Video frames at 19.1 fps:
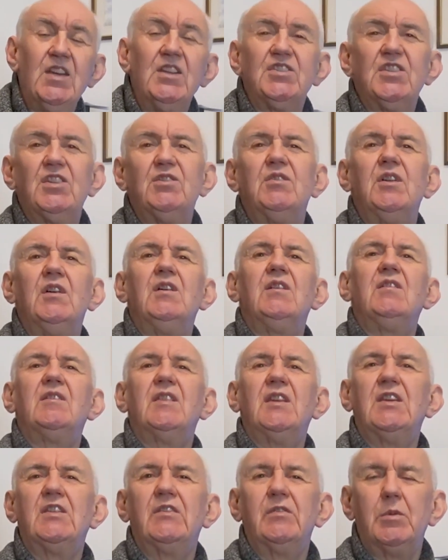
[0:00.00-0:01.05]
So,
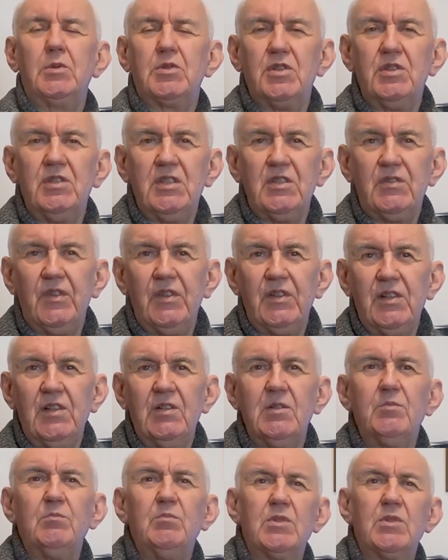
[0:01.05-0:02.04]
thank you for watching this video.